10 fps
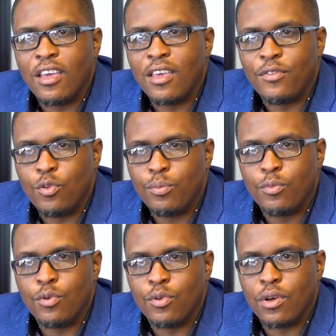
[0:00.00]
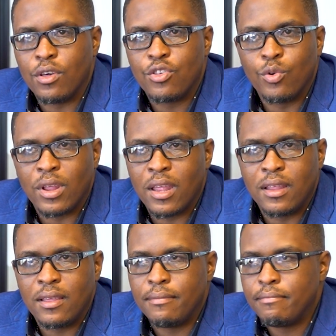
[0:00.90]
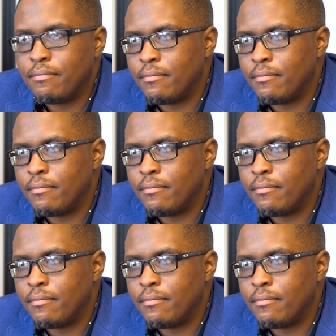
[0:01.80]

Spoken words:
if you've shown any